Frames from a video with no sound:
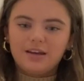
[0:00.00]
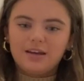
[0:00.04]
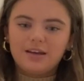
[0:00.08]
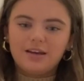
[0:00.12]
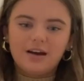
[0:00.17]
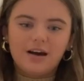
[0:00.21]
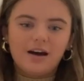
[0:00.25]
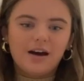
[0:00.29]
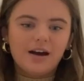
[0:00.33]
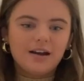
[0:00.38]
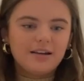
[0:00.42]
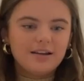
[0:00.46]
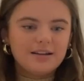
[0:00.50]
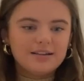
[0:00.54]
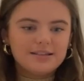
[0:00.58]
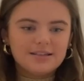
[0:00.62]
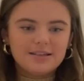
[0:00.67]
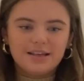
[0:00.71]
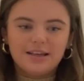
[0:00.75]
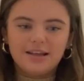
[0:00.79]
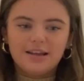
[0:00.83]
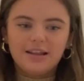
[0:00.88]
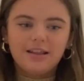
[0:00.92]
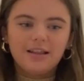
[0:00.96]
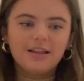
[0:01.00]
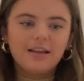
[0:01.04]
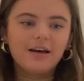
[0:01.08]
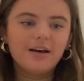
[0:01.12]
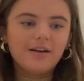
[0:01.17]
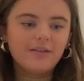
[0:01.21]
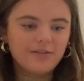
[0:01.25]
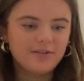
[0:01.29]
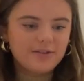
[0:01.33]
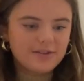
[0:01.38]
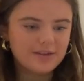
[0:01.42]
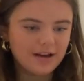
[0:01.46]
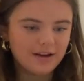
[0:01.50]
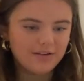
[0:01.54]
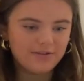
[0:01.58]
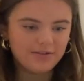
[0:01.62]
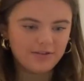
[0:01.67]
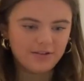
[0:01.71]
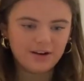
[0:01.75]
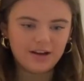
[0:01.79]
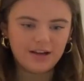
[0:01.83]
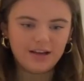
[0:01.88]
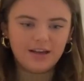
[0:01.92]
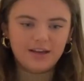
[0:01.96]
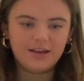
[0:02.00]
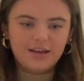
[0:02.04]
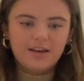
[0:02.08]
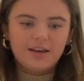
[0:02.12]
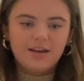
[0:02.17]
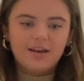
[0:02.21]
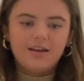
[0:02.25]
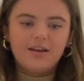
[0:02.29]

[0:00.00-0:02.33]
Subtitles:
God doesn't love suffering,